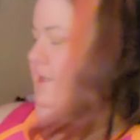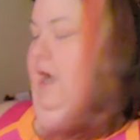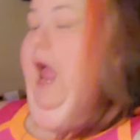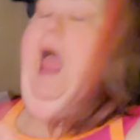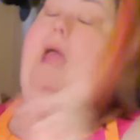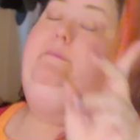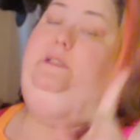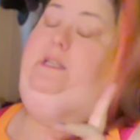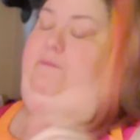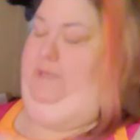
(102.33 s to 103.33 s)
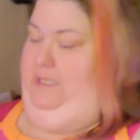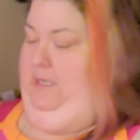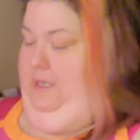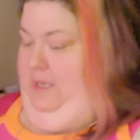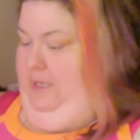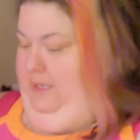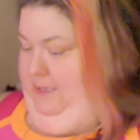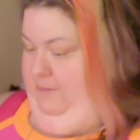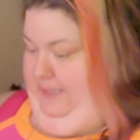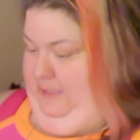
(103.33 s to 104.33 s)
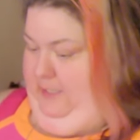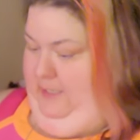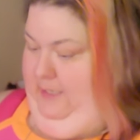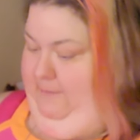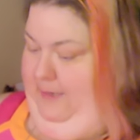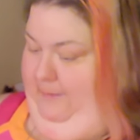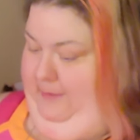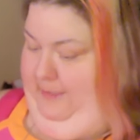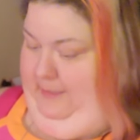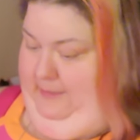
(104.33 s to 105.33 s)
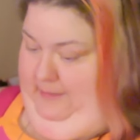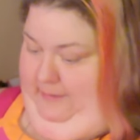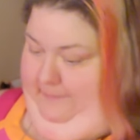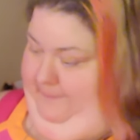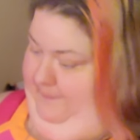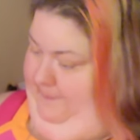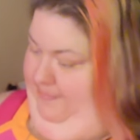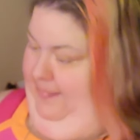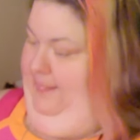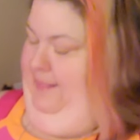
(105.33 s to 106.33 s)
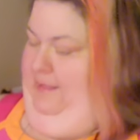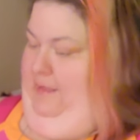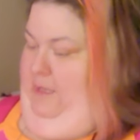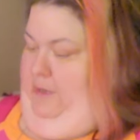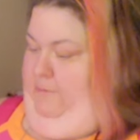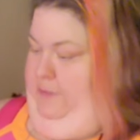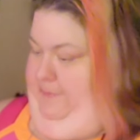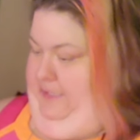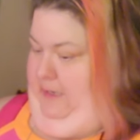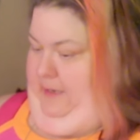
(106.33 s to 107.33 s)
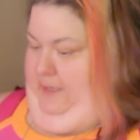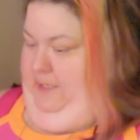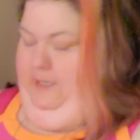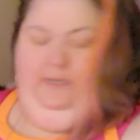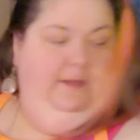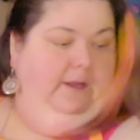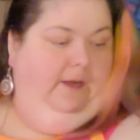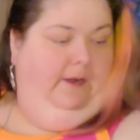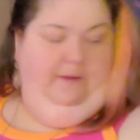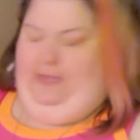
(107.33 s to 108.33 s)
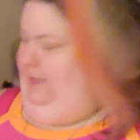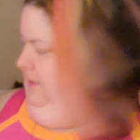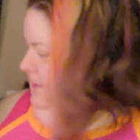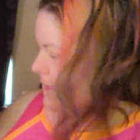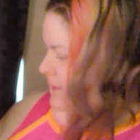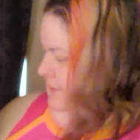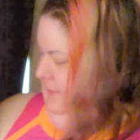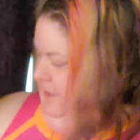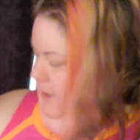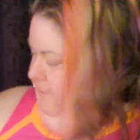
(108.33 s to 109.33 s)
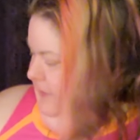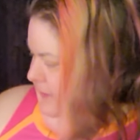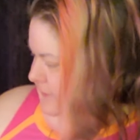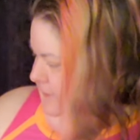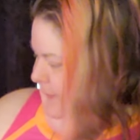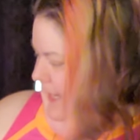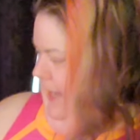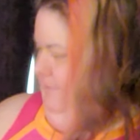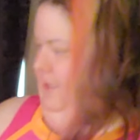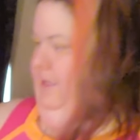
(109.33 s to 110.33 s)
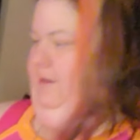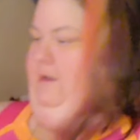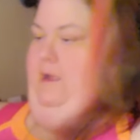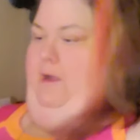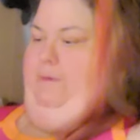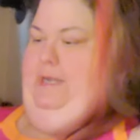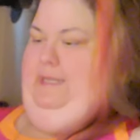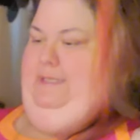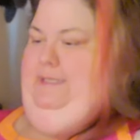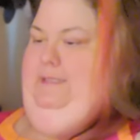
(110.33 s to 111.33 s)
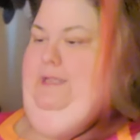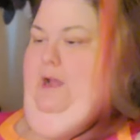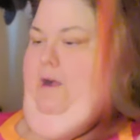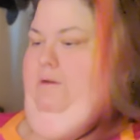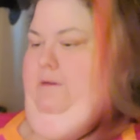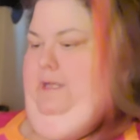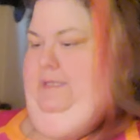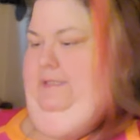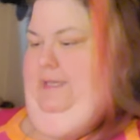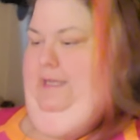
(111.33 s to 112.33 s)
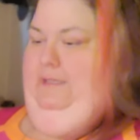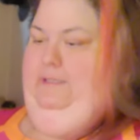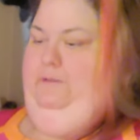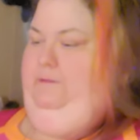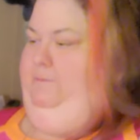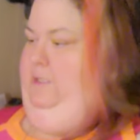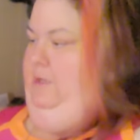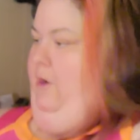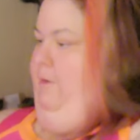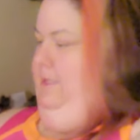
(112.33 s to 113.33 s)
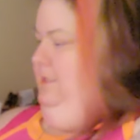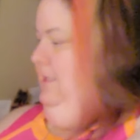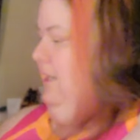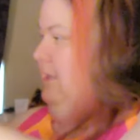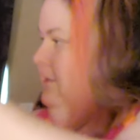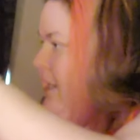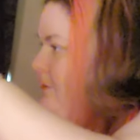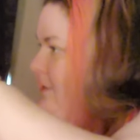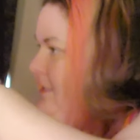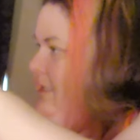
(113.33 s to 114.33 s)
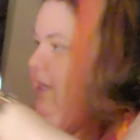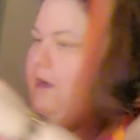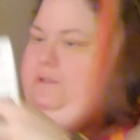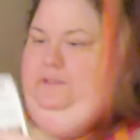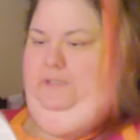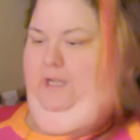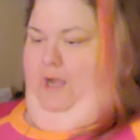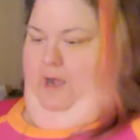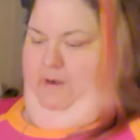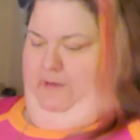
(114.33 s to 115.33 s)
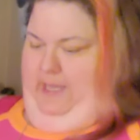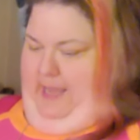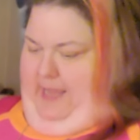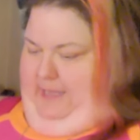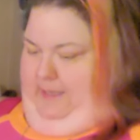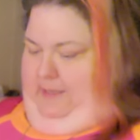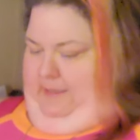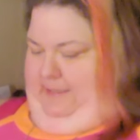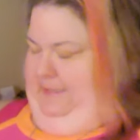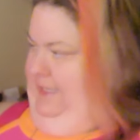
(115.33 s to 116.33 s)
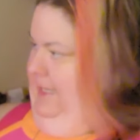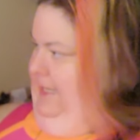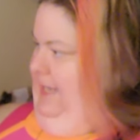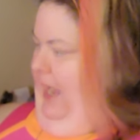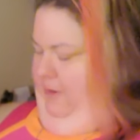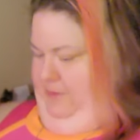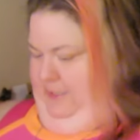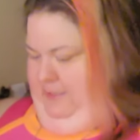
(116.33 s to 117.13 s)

butter. And believe me, in a week, it probably, you know, will be gone. Okay, let's see. What else do we have in here? What is this? Oh, it's like a little glow in the dark ghosty ghost. Okay, let's get it out.